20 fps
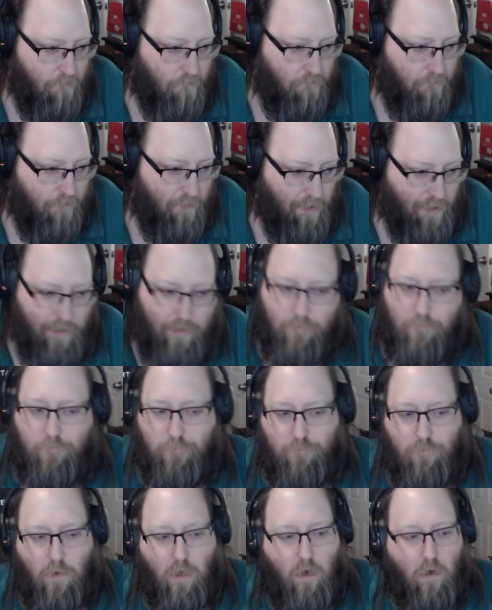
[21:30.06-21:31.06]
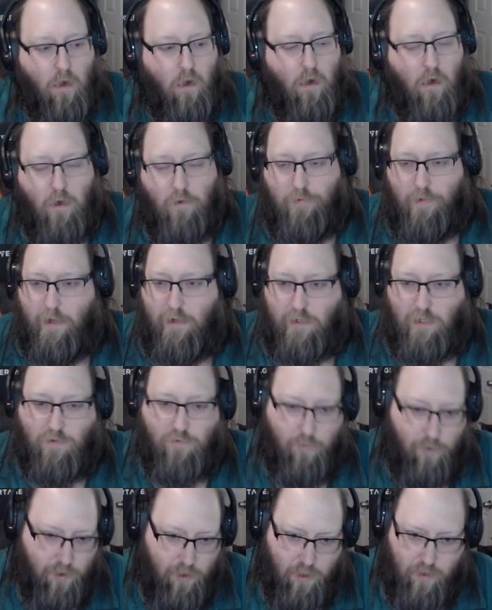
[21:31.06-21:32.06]
So yeah, thanks for
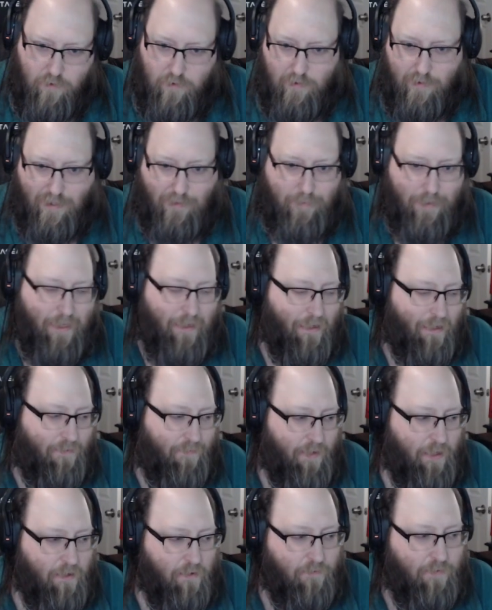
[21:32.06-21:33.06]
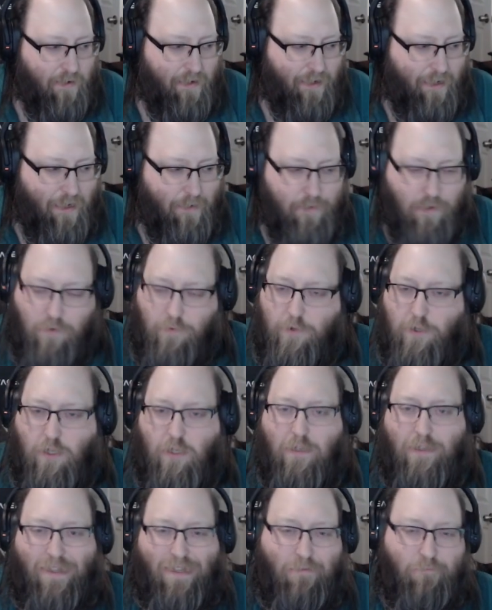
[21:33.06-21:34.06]
watching. That's going to be the end of this video. If you have any comments or
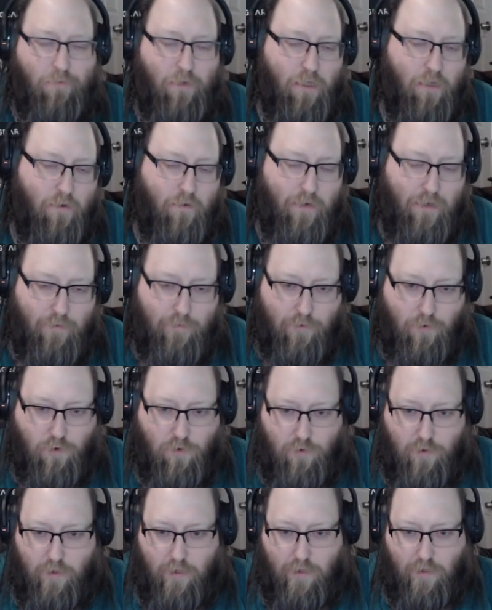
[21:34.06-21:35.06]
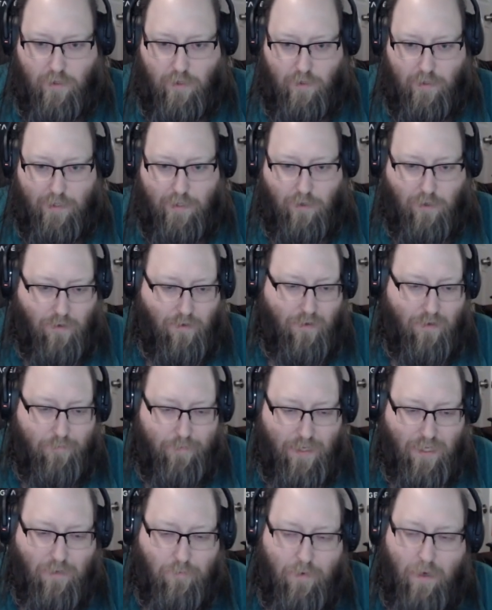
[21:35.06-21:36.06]
questions, leave them below, and I will try to answer them to the
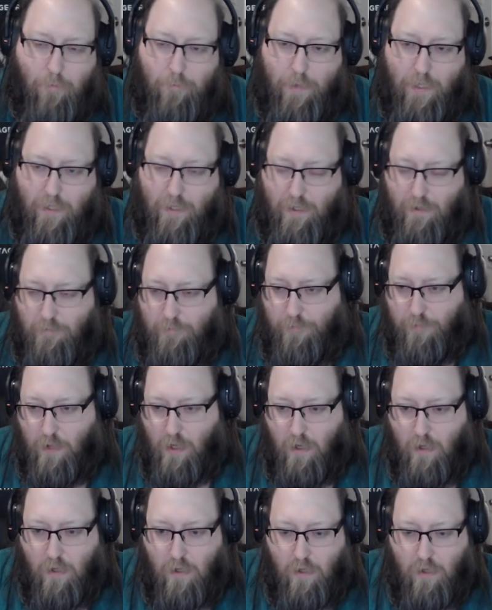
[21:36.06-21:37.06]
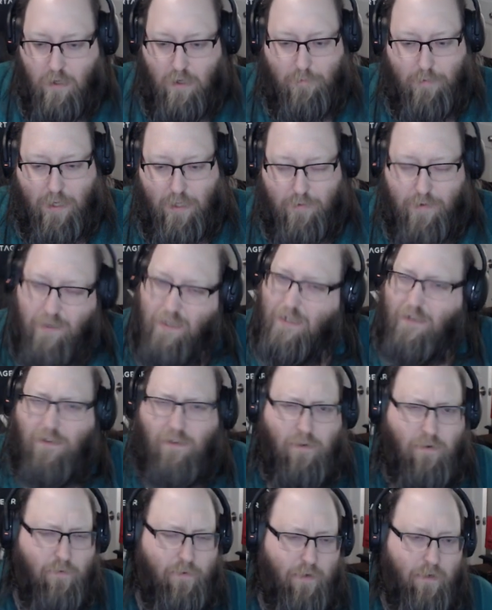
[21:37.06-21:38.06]
best of my ability. Otherwise, I'll see
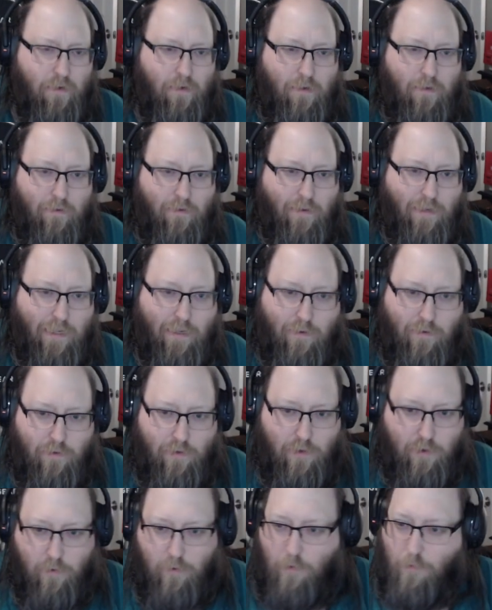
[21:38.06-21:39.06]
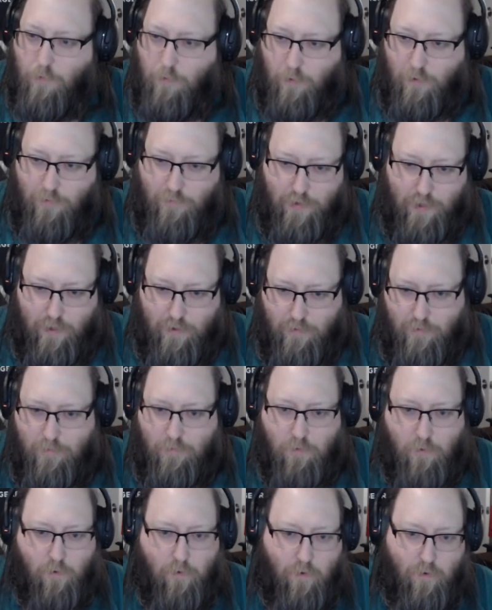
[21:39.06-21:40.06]
you in either the second, third, or fourth video,
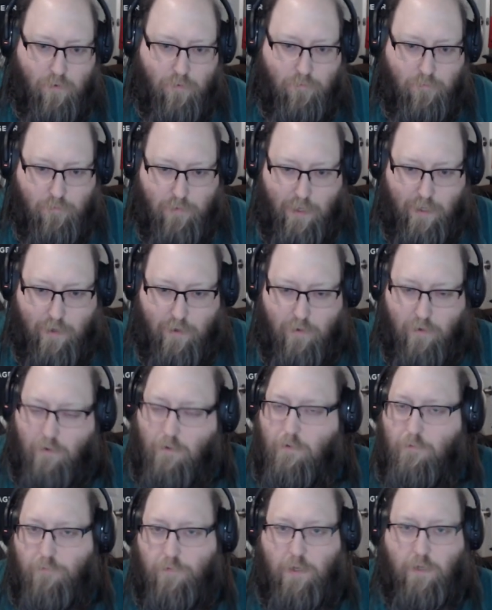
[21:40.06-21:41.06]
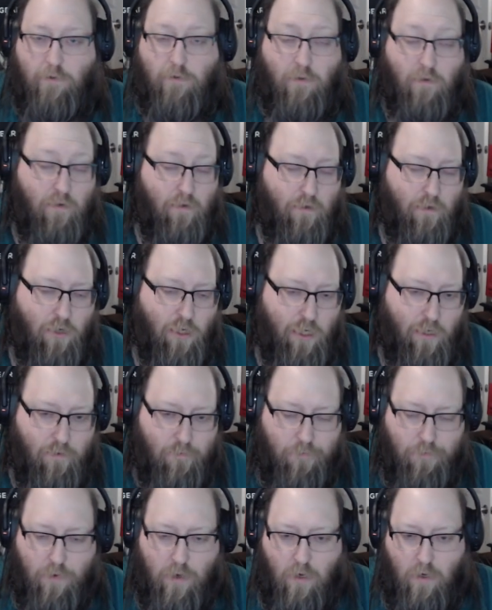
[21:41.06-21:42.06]
or any other videos on the channel,
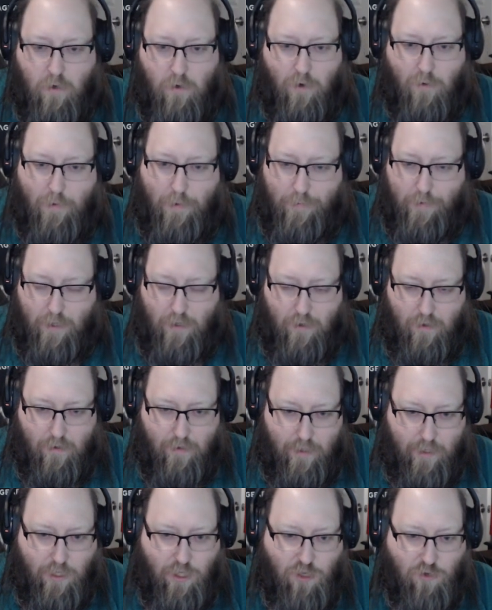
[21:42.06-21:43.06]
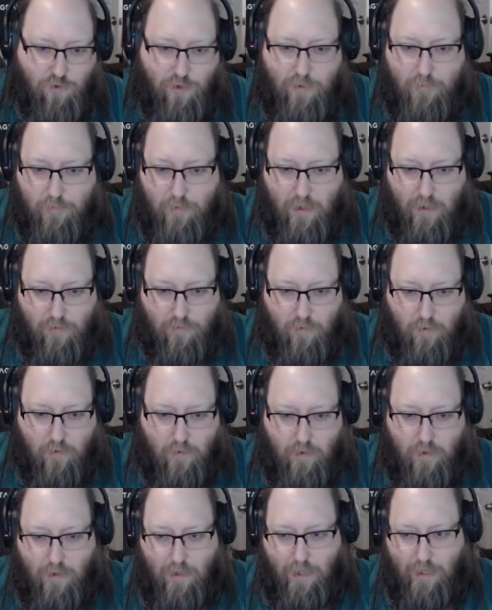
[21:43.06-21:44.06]
or maybe on the stream whenever
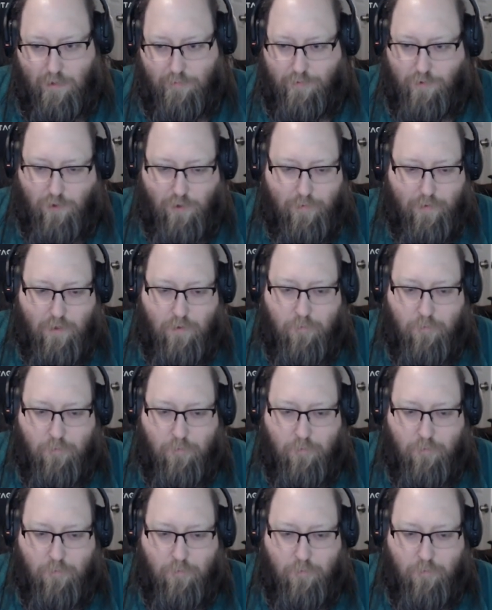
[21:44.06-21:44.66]
I am streaming.